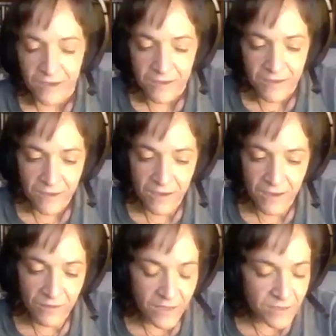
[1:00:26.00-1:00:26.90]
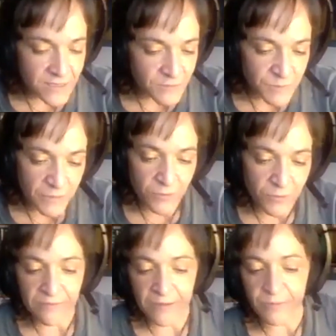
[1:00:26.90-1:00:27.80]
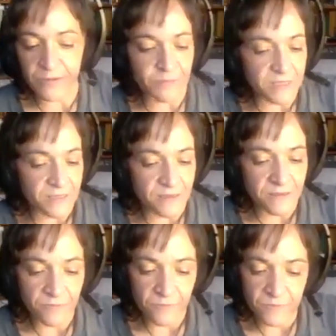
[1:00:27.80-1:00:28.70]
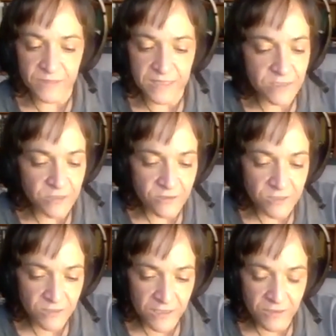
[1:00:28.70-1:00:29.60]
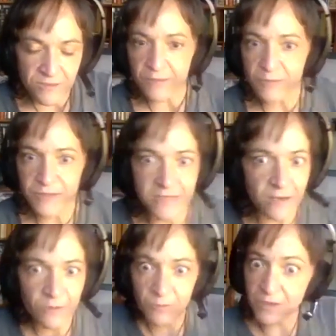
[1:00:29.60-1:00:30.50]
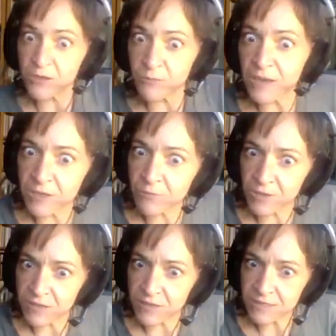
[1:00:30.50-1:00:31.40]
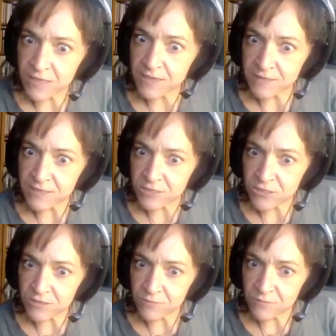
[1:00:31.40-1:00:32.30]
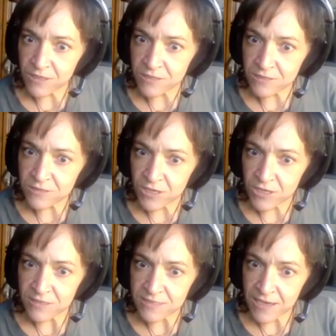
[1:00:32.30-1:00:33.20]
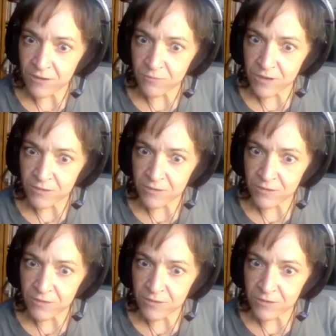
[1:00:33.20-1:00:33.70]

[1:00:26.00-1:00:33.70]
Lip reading: A lot of times people would have epileptic seizures, or they would be said, oh, maybe you're one of these guys, let's check this out, right?